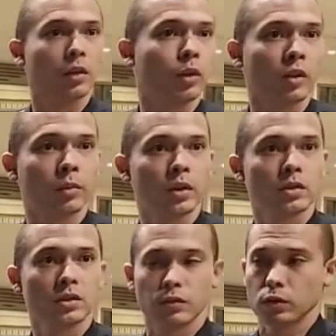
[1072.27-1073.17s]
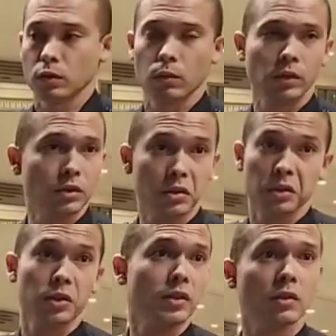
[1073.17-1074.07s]
a private persons. If you don't want to, then
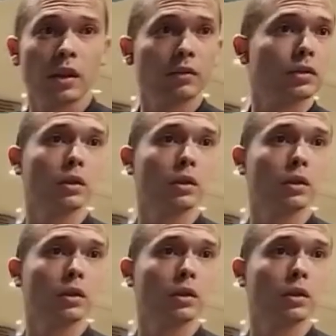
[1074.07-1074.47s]
you guys don't have to.